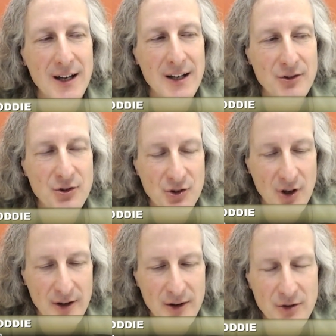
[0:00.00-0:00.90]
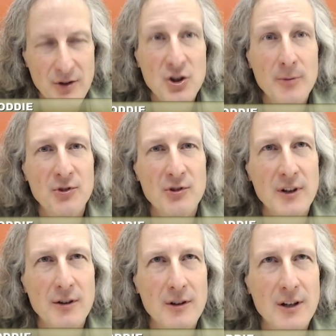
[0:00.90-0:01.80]
And so and the, the chip is
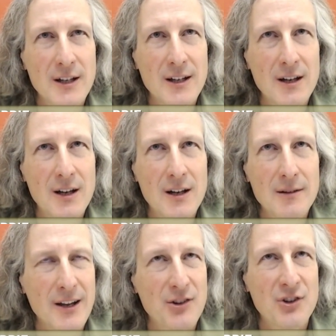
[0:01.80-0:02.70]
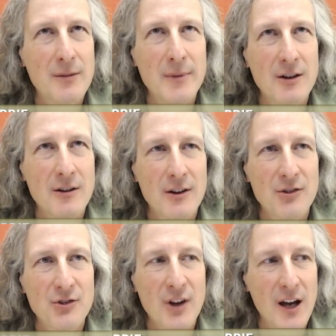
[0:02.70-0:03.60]
literally uh, like a centimeter on a
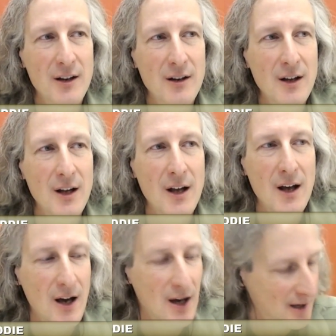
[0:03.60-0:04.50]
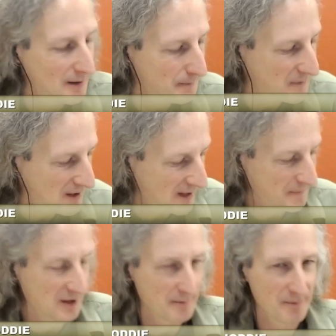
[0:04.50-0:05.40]
side. Um, oh yeah,
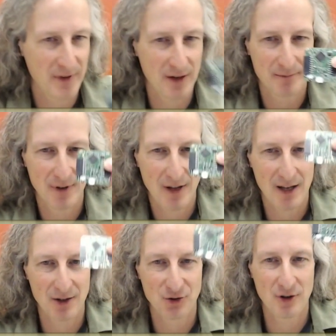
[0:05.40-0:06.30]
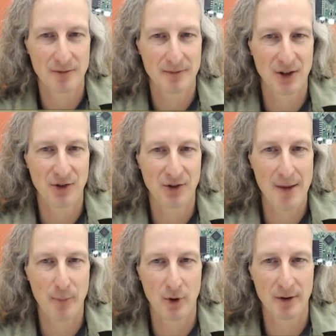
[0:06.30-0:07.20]
here, there. I can show you. It's
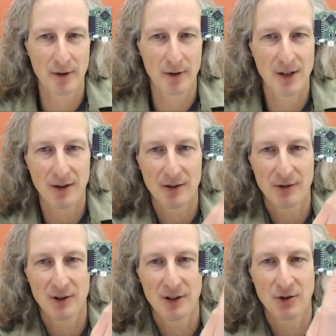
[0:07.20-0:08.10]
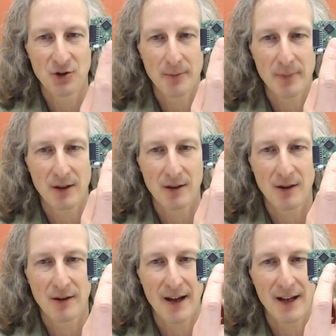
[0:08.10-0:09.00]
that board, and the, the little chip at
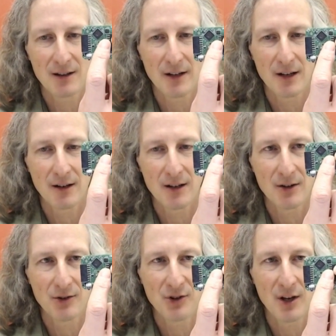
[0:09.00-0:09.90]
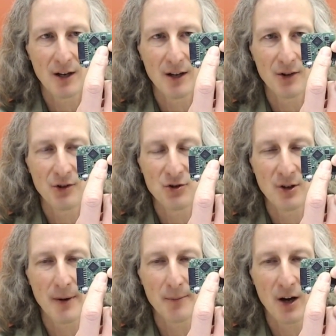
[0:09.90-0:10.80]
the diagonal there is uh, is the
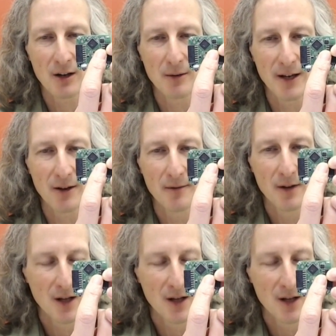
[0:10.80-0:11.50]
chip I'm talking about.